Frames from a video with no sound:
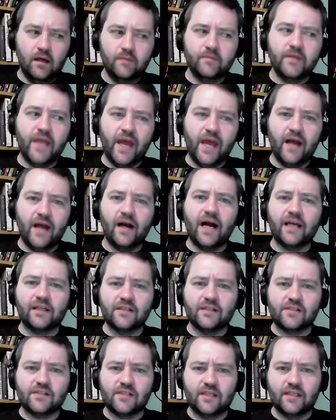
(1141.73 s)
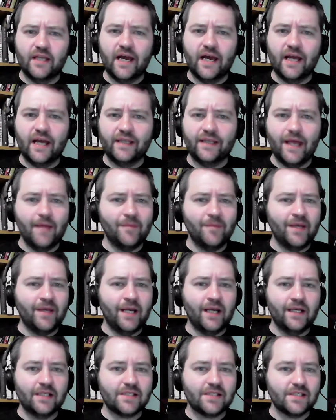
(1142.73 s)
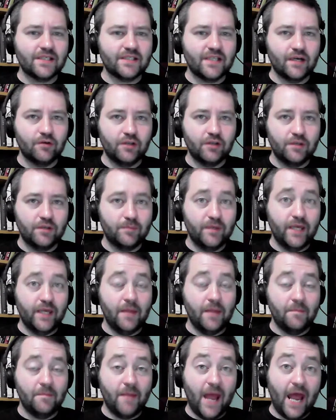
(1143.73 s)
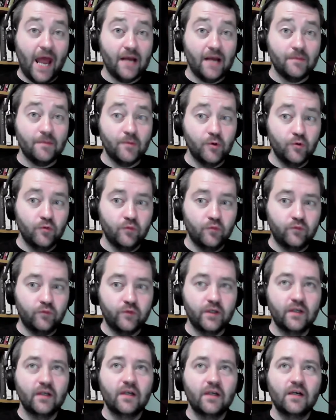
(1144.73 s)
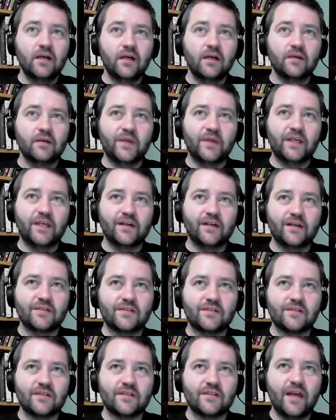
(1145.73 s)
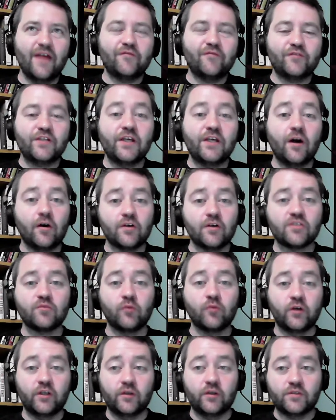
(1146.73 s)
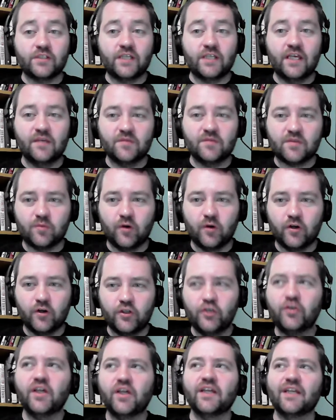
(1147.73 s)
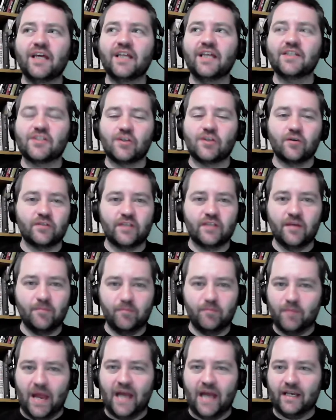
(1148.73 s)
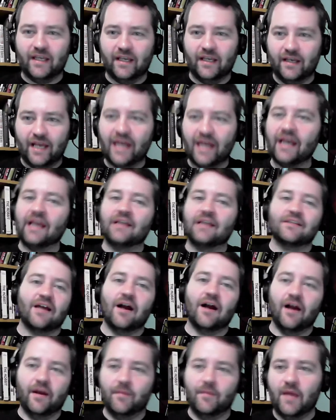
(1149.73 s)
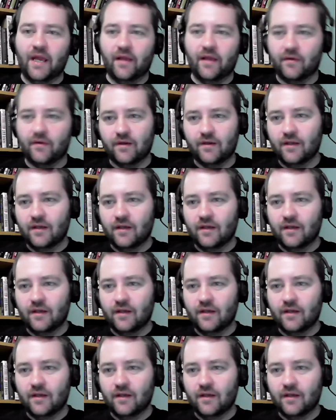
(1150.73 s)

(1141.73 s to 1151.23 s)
Yeah, I could see that, and that may not necessarily be a bad move because FTR is one of those teams where you could insert them back in any time, and